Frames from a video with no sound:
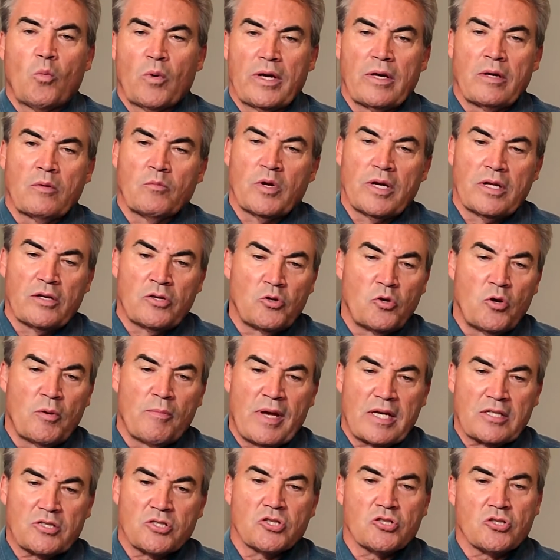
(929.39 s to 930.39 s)
We do a
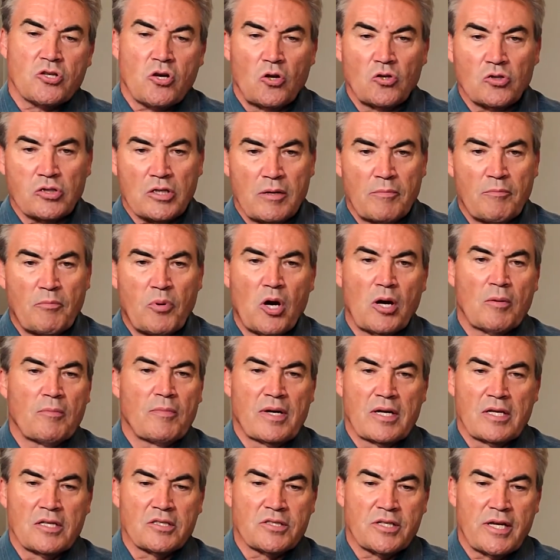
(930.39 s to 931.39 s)
message called
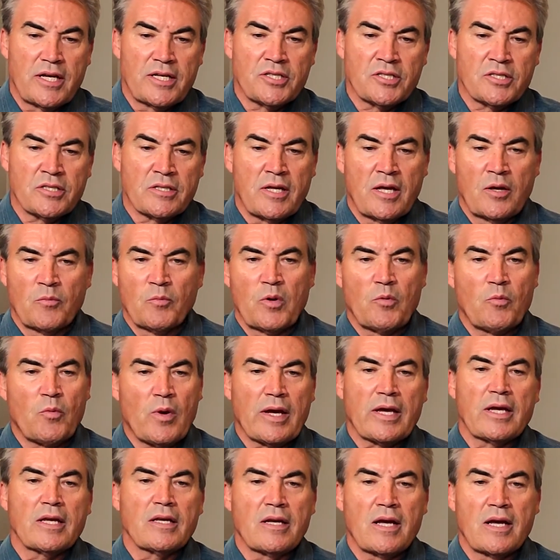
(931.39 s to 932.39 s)
compartmentalization, and we
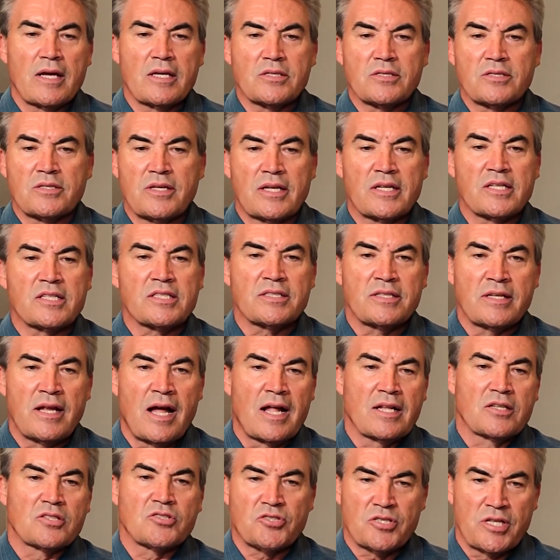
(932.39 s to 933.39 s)
recognize that it's
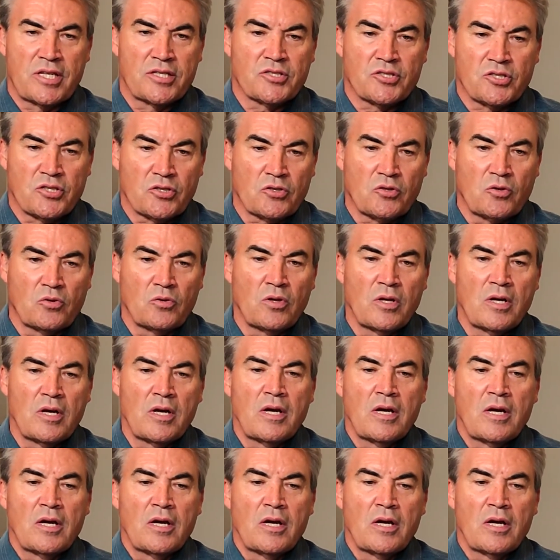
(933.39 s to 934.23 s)
nonsensical